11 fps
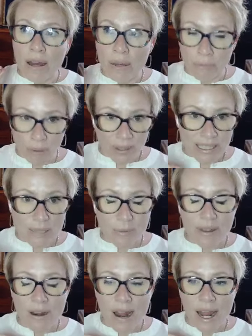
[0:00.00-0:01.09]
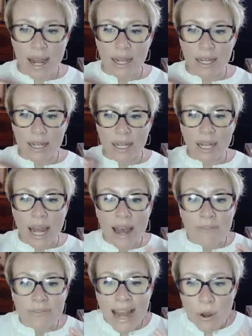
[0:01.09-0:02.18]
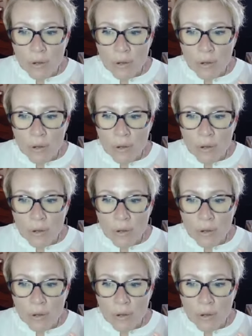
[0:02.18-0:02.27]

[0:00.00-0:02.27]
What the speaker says: both Elizabeth and I have now